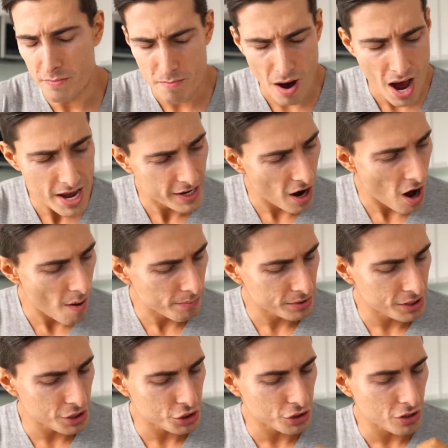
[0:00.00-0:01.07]
My
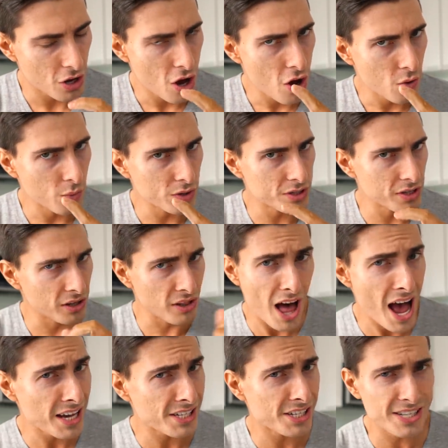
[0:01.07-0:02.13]
competition was
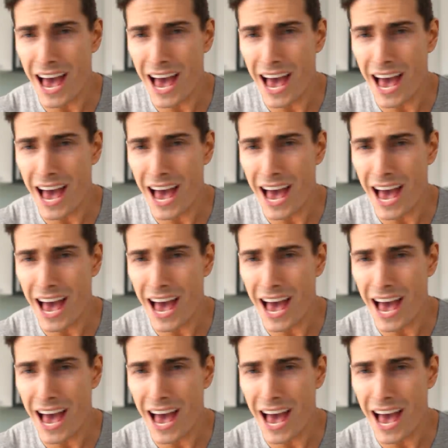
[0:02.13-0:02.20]
last